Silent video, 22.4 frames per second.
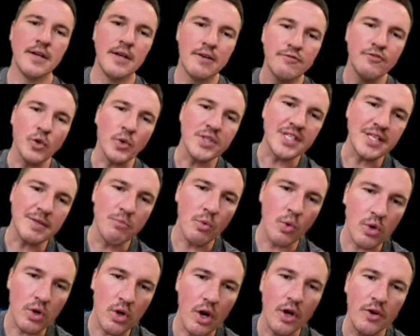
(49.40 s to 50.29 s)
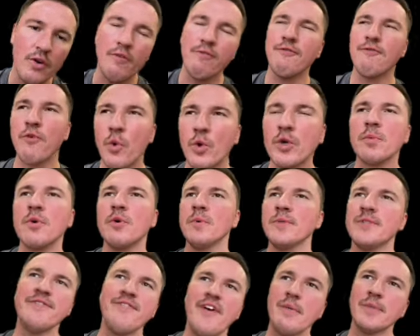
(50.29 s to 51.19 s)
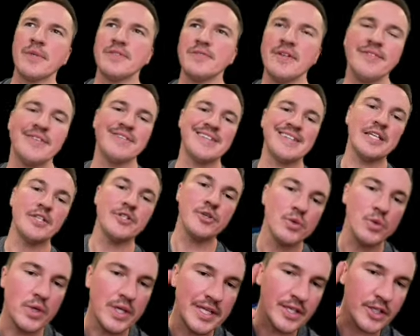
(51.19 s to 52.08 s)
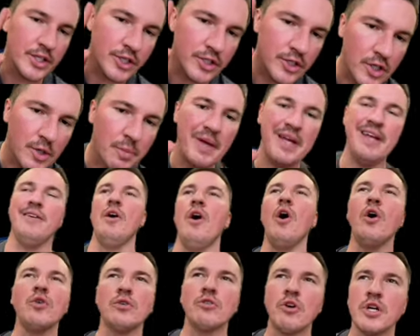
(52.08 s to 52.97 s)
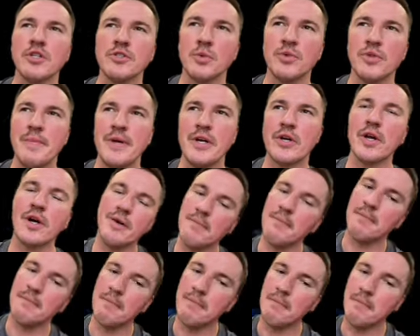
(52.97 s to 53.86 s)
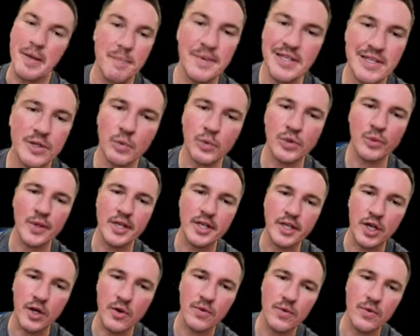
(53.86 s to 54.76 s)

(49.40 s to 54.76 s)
focusing more on affordable multifamily living like they do in Europe and all across North America might be the only way to go.